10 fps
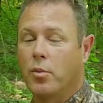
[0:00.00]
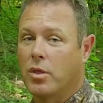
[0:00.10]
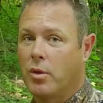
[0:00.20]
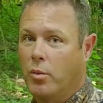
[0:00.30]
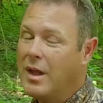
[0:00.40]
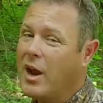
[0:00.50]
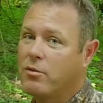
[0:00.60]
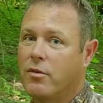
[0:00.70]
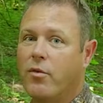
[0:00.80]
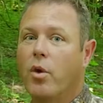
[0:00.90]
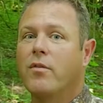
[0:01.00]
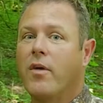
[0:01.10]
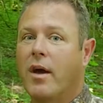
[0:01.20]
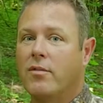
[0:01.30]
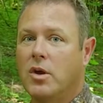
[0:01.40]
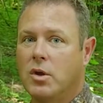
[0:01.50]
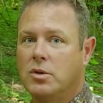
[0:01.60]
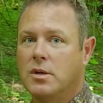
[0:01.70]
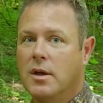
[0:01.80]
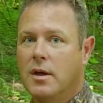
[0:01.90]
We got over 45
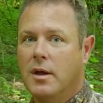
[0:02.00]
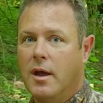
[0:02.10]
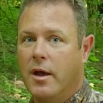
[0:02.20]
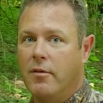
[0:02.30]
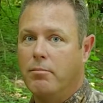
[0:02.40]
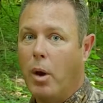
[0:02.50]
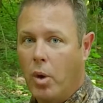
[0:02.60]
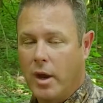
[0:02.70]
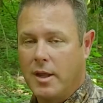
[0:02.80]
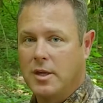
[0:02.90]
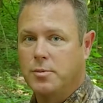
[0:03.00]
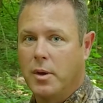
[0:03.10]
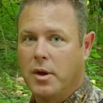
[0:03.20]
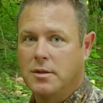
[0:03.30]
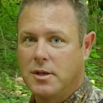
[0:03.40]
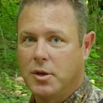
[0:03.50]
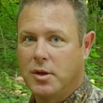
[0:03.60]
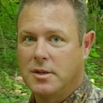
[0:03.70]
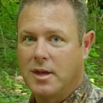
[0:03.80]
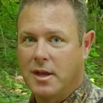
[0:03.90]
years of bow hunting experience here in
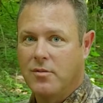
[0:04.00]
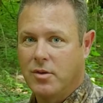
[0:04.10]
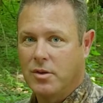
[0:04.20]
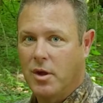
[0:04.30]
the Kentucky Afield